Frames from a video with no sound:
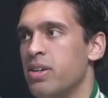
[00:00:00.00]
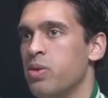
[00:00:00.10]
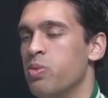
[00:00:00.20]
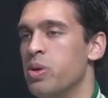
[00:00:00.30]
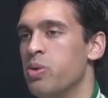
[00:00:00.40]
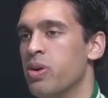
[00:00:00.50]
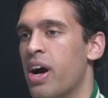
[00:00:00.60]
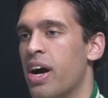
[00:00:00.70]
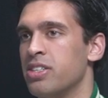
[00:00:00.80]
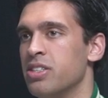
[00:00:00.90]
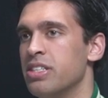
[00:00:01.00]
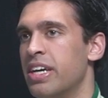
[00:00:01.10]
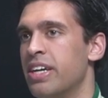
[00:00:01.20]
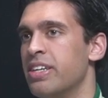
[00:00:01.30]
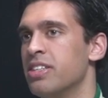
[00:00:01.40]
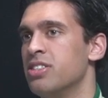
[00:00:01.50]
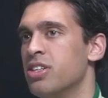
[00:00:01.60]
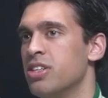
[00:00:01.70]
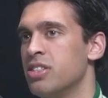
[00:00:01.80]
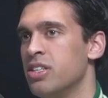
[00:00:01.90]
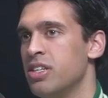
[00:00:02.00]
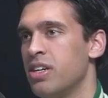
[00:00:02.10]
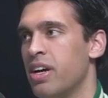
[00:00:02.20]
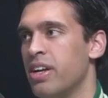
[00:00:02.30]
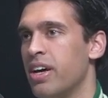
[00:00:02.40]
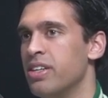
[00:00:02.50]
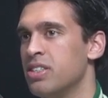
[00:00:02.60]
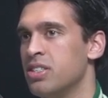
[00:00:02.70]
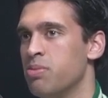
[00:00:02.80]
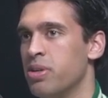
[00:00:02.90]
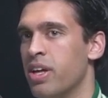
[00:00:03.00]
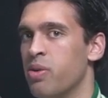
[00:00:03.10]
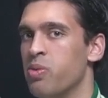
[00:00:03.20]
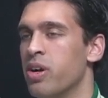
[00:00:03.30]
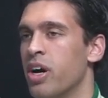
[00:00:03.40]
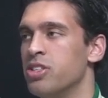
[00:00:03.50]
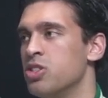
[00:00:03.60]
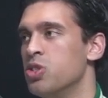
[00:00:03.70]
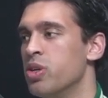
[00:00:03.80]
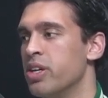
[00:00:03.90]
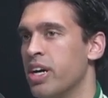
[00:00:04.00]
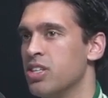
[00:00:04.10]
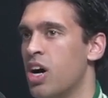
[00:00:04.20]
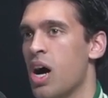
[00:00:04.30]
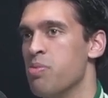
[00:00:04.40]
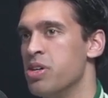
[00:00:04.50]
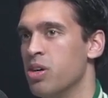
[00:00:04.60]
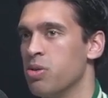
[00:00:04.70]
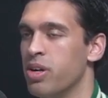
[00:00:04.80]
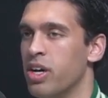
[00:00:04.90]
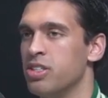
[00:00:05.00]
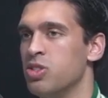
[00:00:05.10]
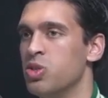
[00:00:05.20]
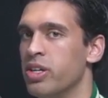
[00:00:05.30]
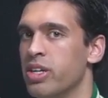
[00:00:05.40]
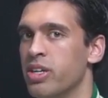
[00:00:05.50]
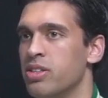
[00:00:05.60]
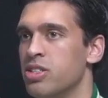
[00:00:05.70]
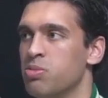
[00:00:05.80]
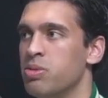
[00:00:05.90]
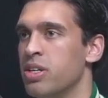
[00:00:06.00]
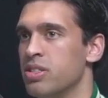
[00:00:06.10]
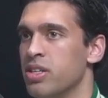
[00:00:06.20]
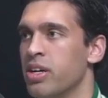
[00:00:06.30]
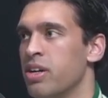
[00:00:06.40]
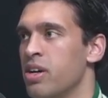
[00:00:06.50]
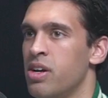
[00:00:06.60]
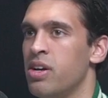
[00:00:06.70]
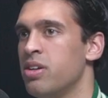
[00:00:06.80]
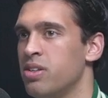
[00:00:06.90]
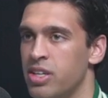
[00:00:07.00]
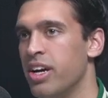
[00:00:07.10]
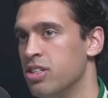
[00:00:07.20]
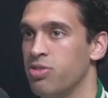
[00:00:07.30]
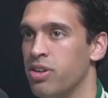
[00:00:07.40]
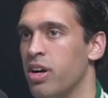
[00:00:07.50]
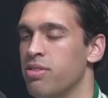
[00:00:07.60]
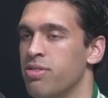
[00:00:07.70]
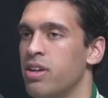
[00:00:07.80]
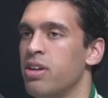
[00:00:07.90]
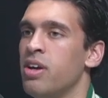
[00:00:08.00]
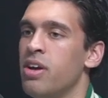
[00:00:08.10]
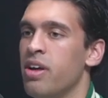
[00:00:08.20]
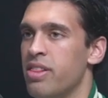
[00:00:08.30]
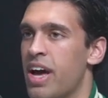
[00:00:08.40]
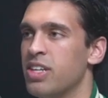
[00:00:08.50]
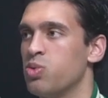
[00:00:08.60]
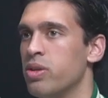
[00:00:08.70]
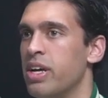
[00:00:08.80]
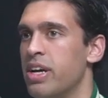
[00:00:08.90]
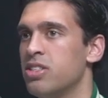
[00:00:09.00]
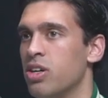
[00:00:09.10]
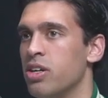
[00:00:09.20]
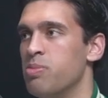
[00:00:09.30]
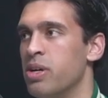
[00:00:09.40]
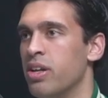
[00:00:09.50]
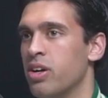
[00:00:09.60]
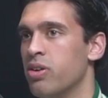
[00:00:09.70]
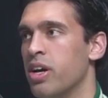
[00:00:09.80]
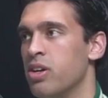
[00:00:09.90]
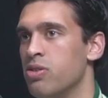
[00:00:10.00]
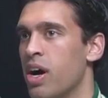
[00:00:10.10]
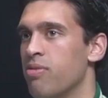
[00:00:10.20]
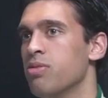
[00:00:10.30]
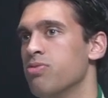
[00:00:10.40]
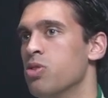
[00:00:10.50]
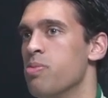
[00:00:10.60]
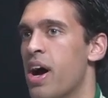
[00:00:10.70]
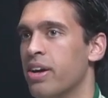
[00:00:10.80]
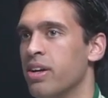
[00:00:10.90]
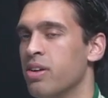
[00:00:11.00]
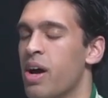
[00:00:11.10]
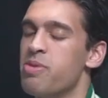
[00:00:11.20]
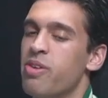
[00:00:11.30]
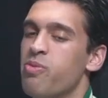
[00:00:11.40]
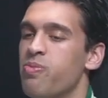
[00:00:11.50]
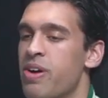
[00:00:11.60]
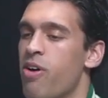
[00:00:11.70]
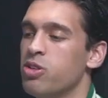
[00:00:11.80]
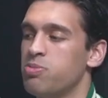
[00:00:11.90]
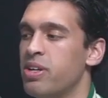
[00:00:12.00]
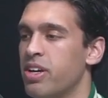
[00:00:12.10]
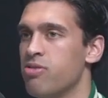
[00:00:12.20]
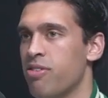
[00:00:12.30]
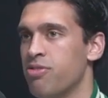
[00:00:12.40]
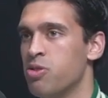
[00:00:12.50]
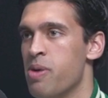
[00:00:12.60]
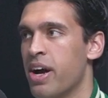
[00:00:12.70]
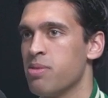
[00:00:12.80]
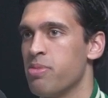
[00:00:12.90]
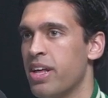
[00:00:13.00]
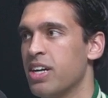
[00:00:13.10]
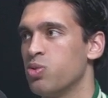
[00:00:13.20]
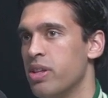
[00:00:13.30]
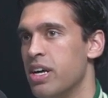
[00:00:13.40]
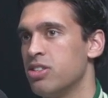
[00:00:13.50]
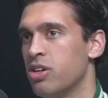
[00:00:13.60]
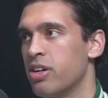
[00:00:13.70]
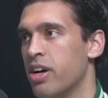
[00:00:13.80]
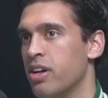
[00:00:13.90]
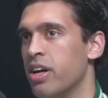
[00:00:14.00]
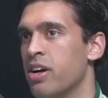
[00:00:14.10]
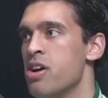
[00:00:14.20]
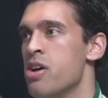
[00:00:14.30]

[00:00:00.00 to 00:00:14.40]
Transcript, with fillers: we were actually taking it seriously and that this is something that we're not just doing as a hobby or we're not just doing it just because like yeah. yeah. just for the hell of it that's when they started being like okay you have our full backing i mean they, they've always been like you have our full backing but that's when they started kind of like